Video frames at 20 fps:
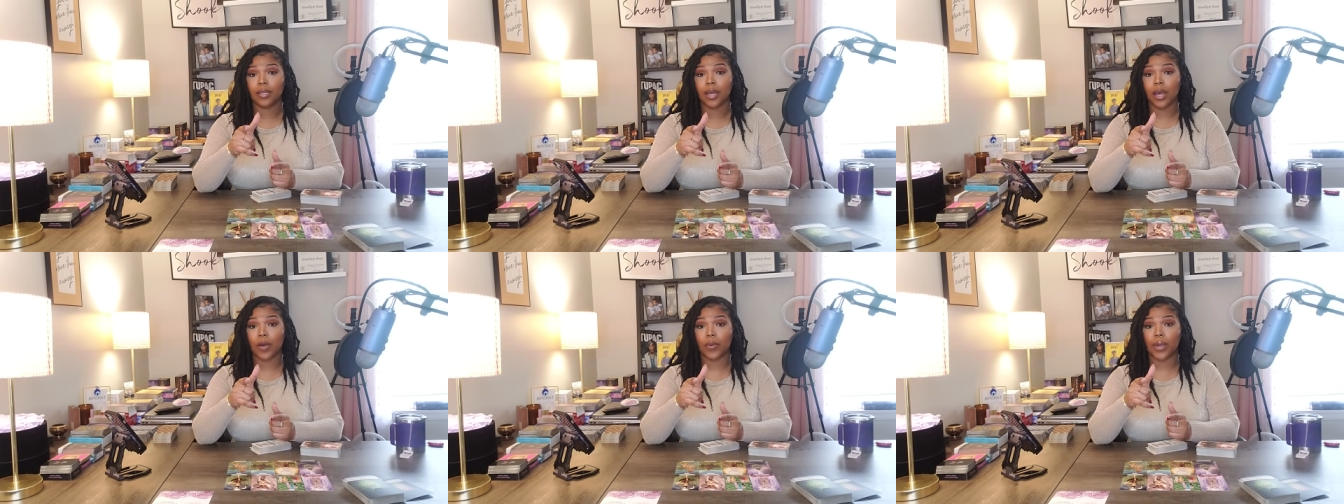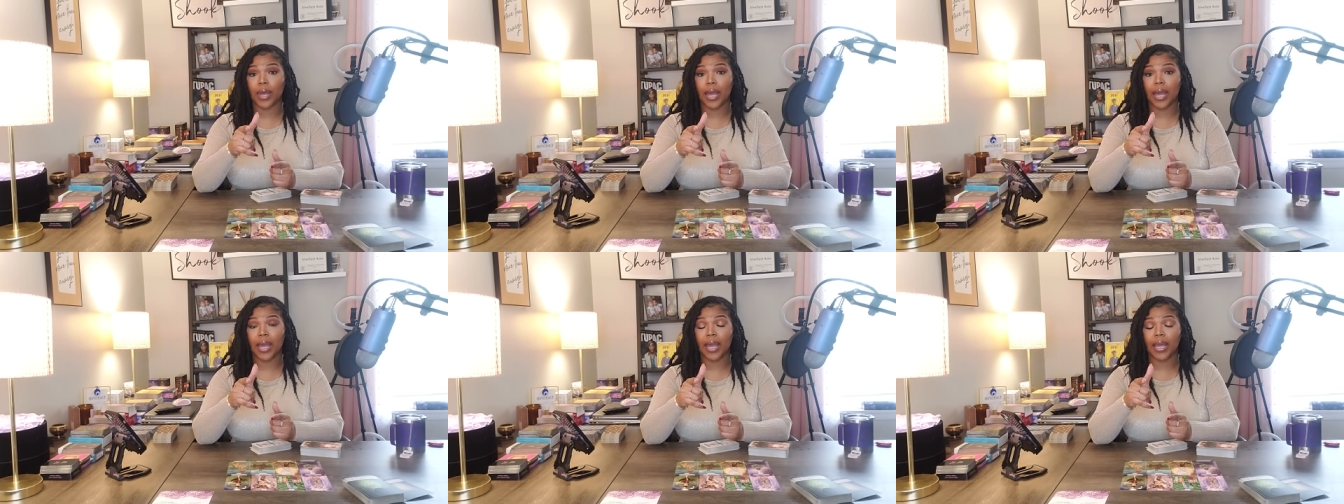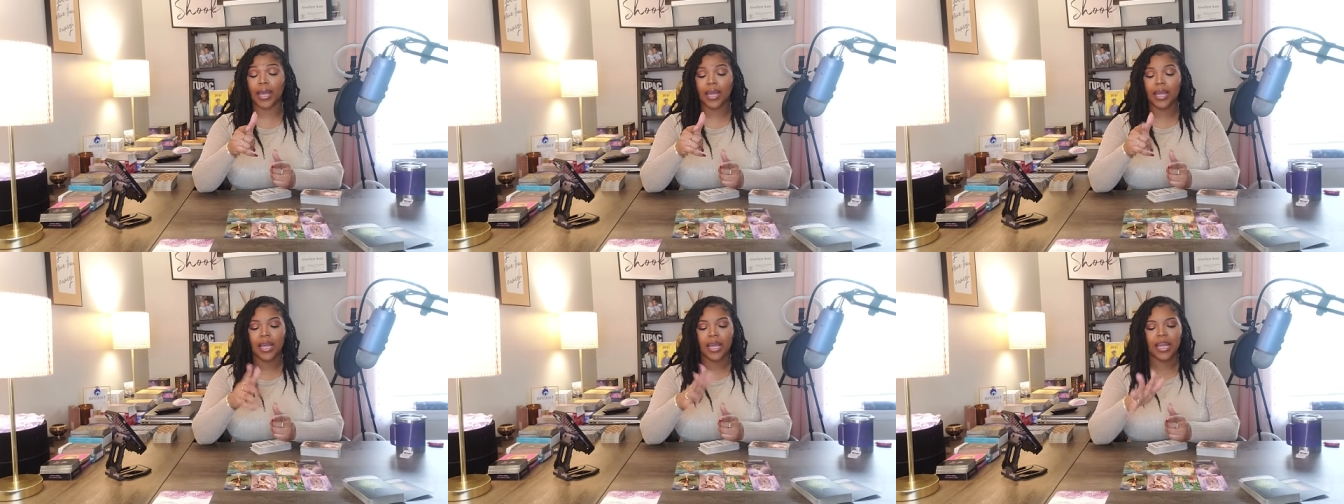
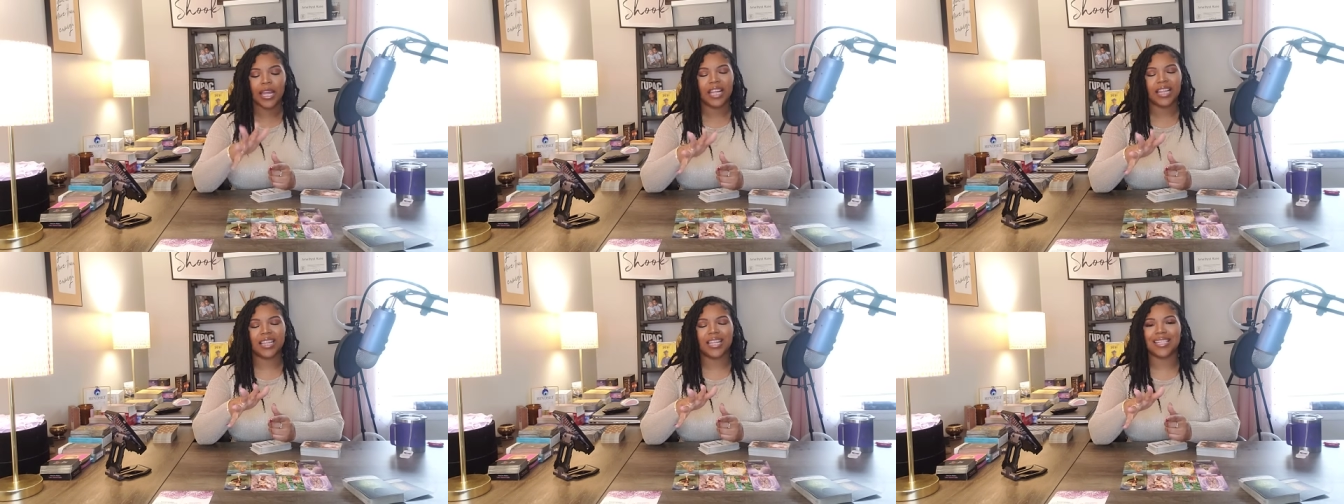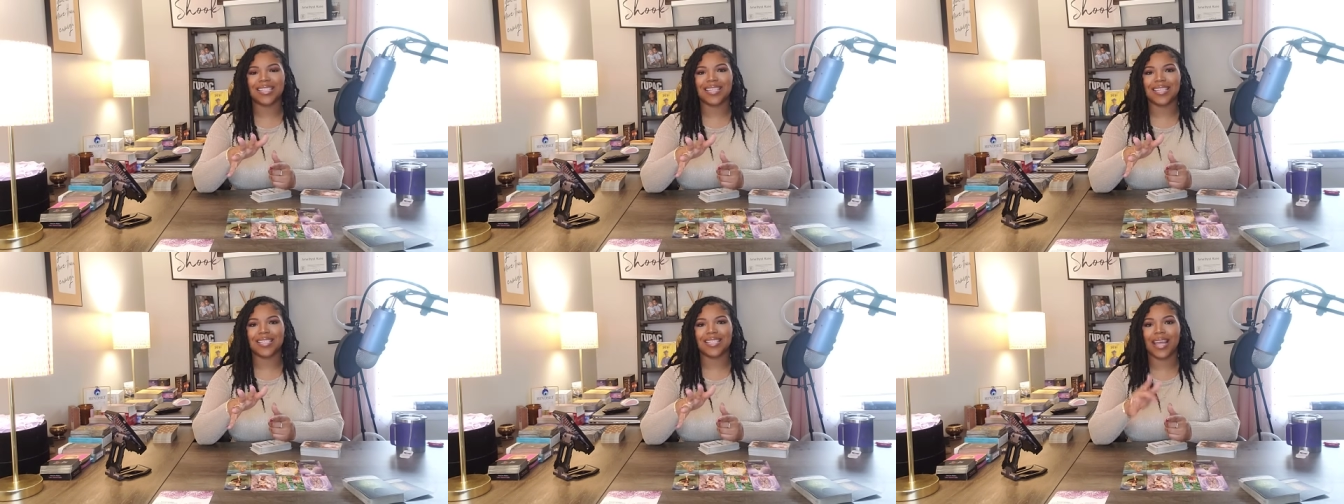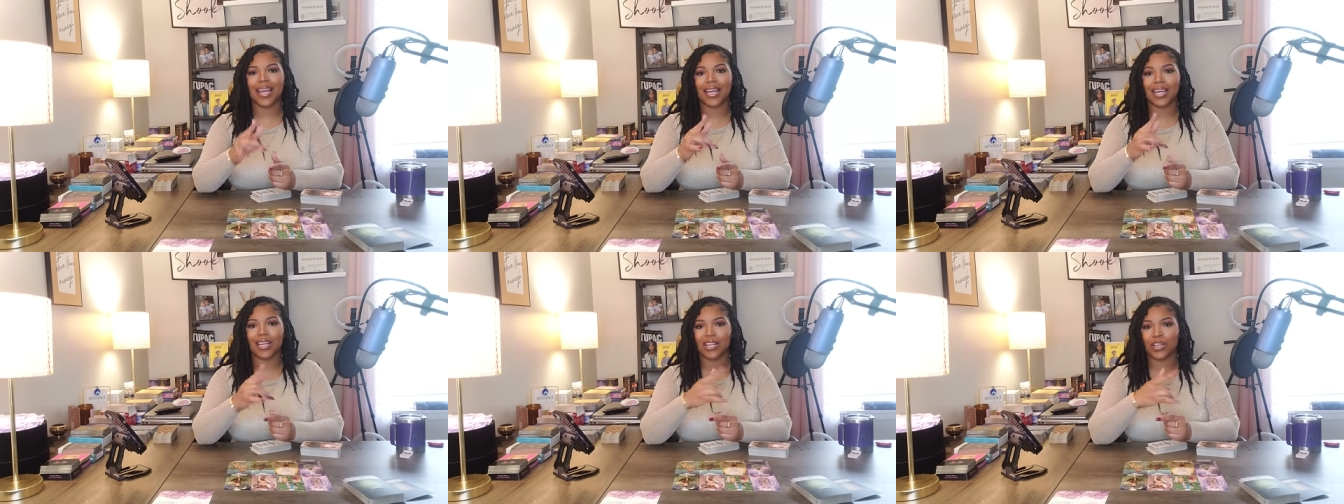Okay? This is
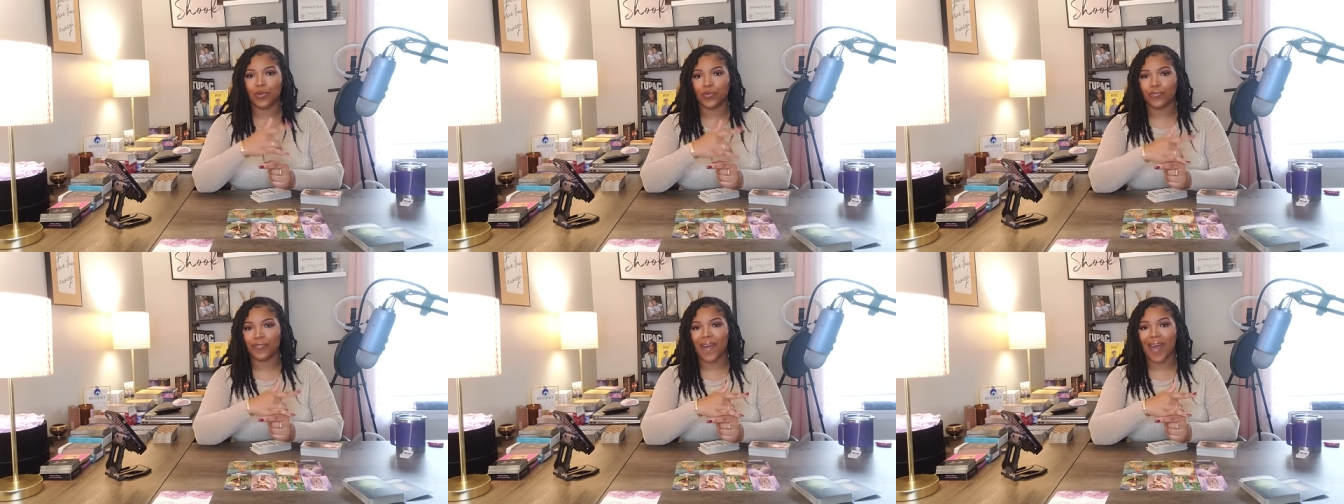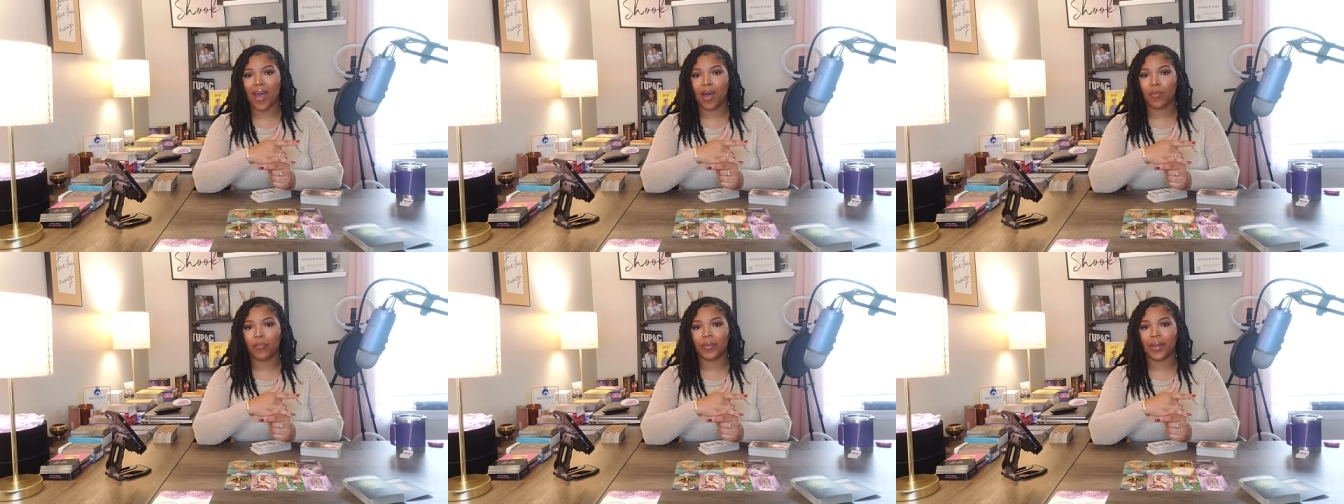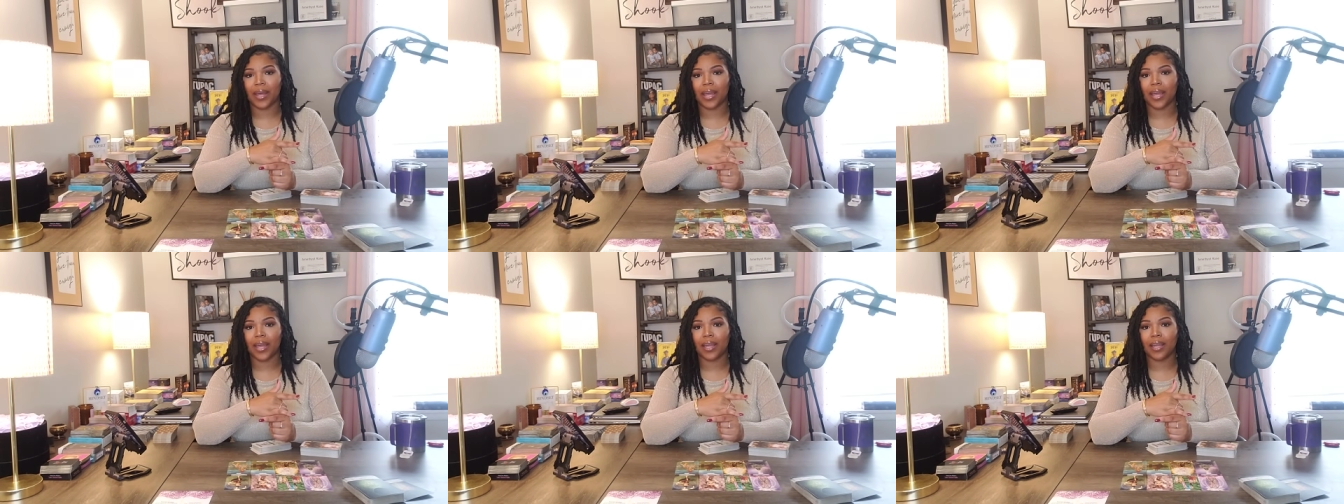they could do foul
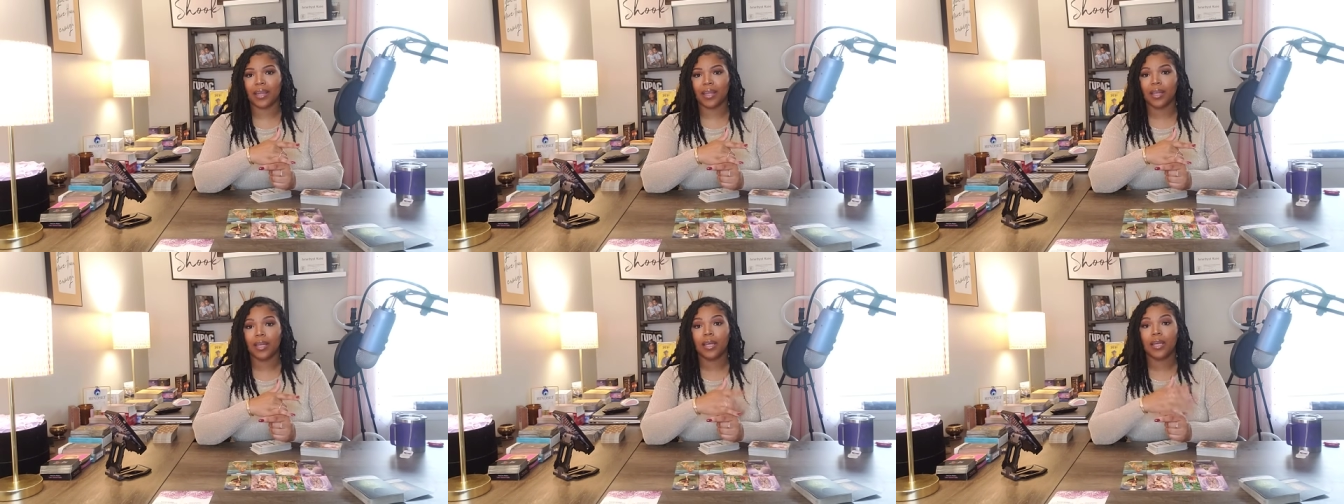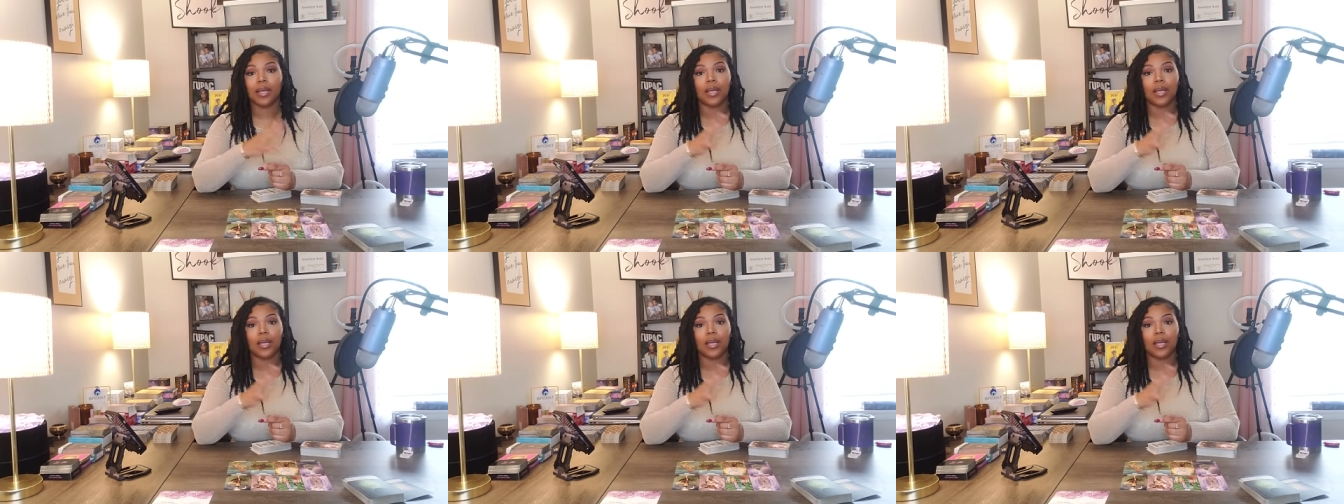play